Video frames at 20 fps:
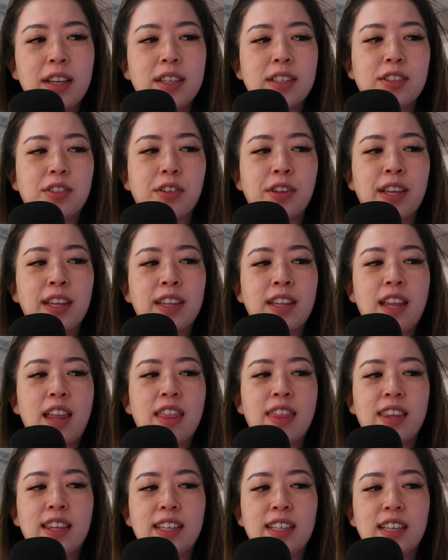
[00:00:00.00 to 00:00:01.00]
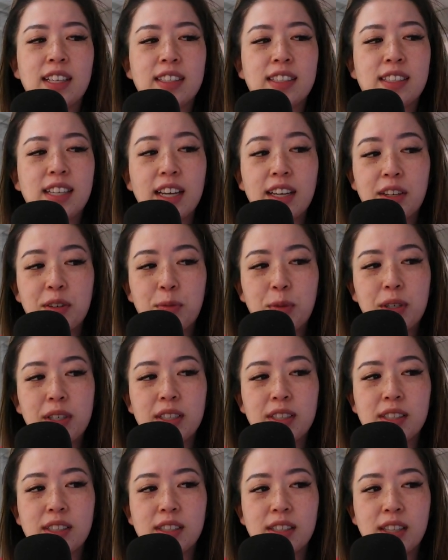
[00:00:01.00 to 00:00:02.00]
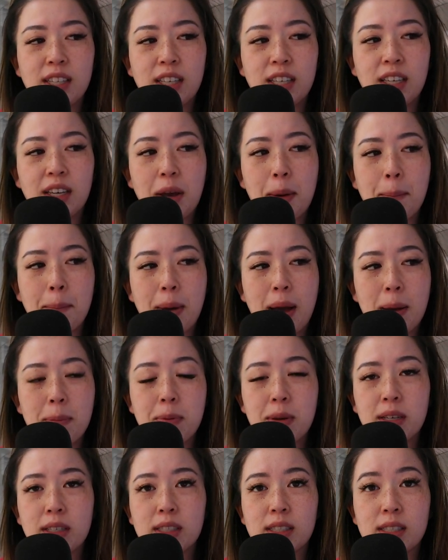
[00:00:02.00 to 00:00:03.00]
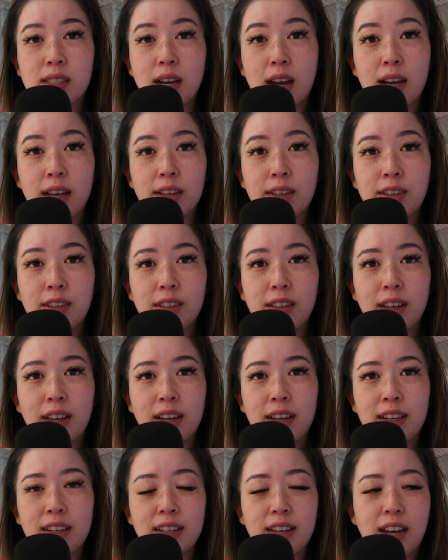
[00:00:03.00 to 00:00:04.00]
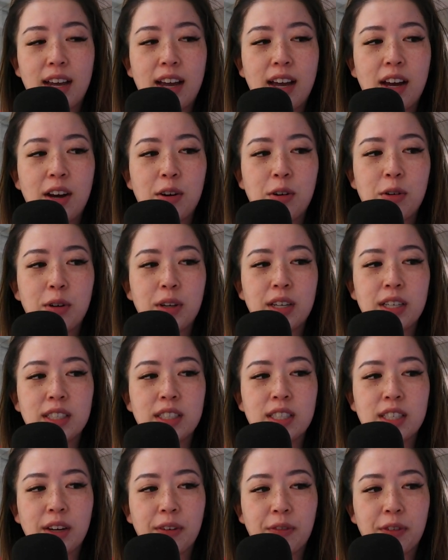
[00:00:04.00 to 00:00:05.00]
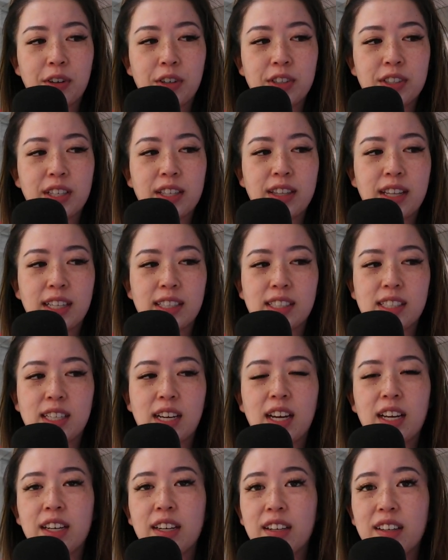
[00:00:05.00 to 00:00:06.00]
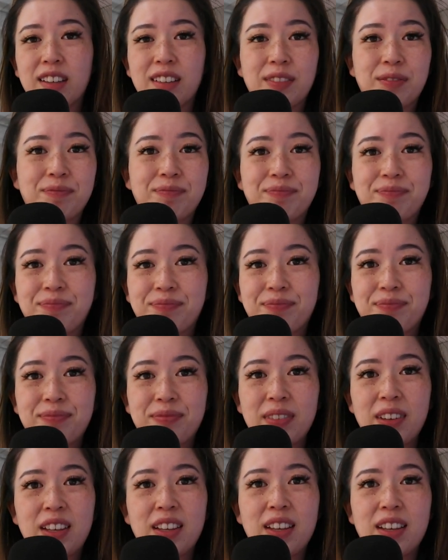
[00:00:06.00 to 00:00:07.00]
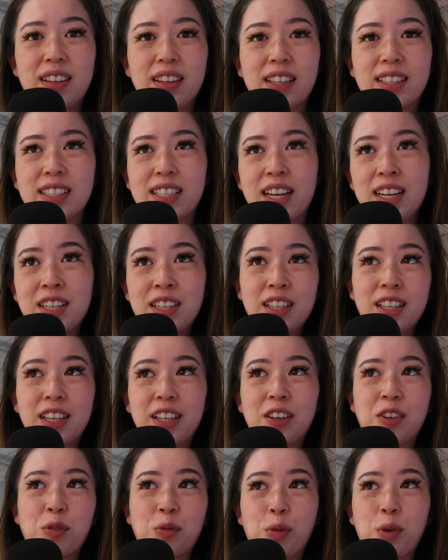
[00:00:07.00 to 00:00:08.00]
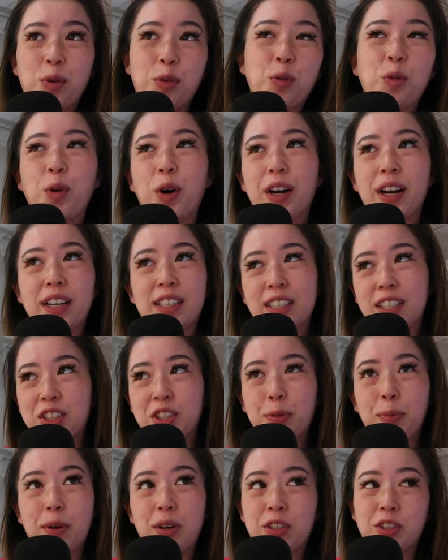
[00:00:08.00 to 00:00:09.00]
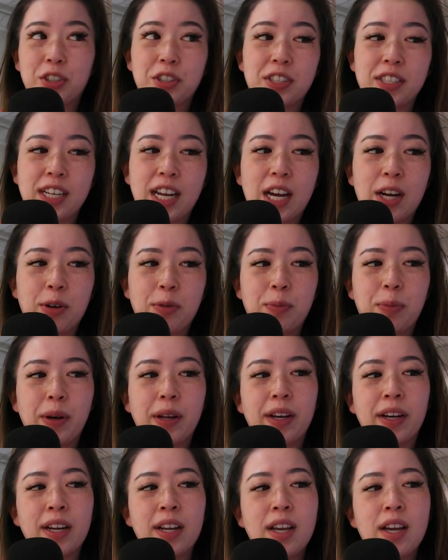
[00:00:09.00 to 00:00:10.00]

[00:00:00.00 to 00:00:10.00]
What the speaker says: So then the second one is the mapping style and how it differs, and that's kind of like what I touched upon just now, but